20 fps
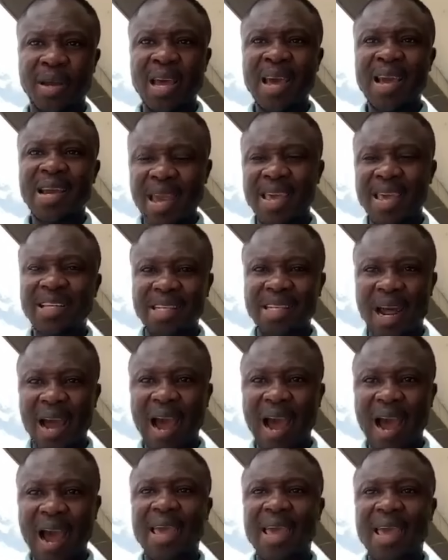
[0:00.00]
Nka ye jina
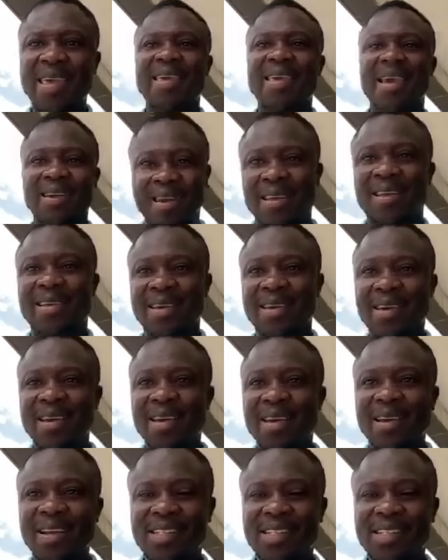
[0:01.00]
ha ye ye day.
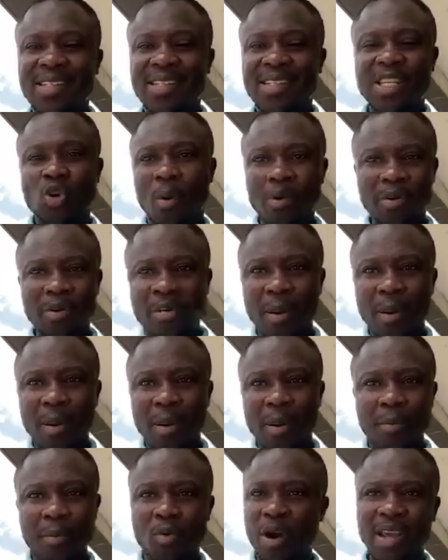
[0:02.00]
It is omuchem
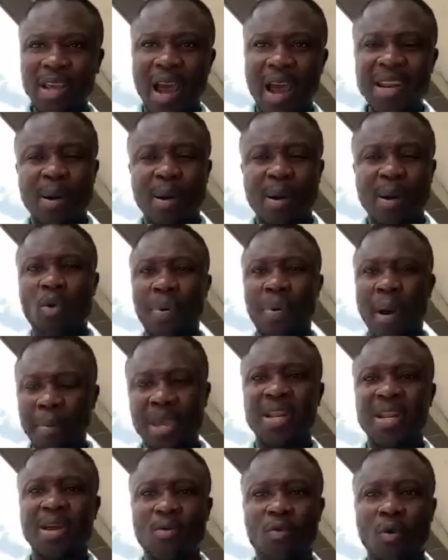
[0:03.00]
kwa dia ni a mum pam yen
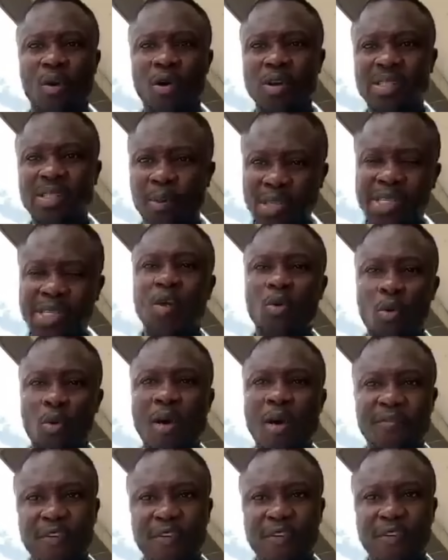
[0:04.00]
yenko. Some see
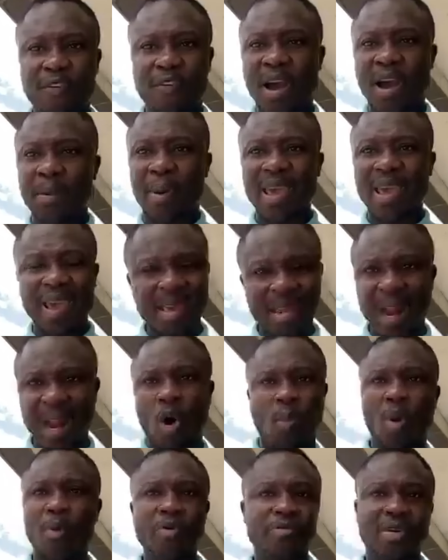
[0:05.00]
em kwa fine, but yen na
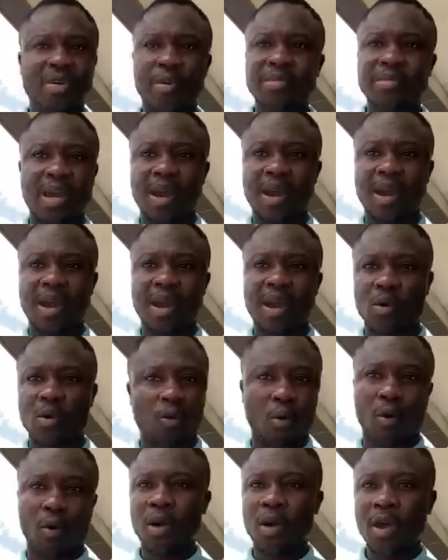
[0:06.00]
homo mchem the
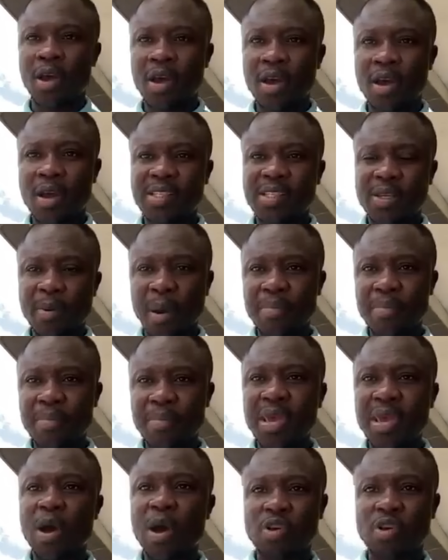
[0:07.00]
emko. Tiba
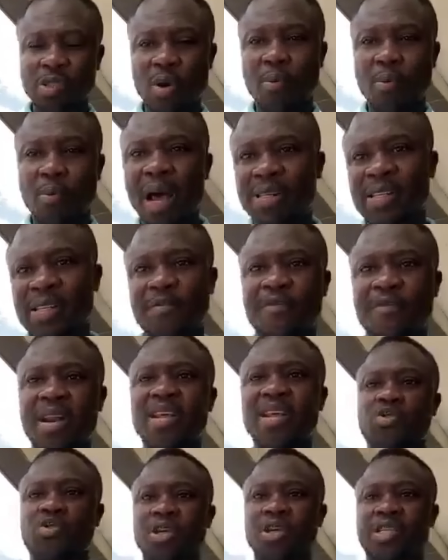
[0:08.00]
be a also bass and a
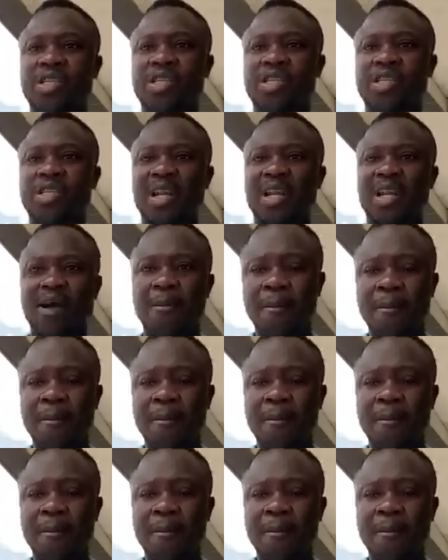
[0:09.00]
pan yes ye jina.